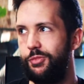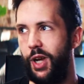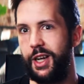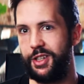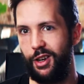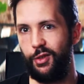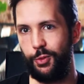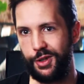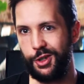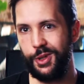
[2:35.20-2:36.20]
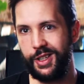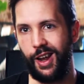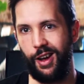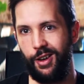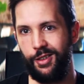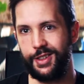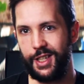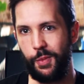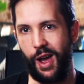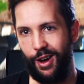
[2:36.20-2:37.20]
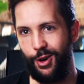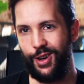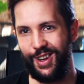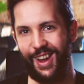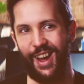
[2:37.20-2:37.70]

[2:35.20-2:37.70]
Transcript: we actually know what we're doing now somehow.